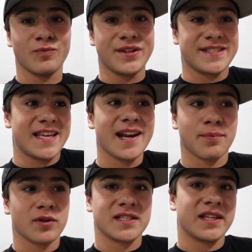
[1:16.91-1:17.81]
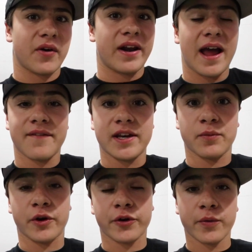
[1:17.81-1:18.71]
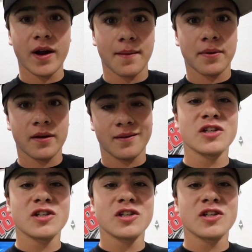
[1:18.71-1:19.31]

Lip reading: the setup wasn't there. I didn't have any rear grip.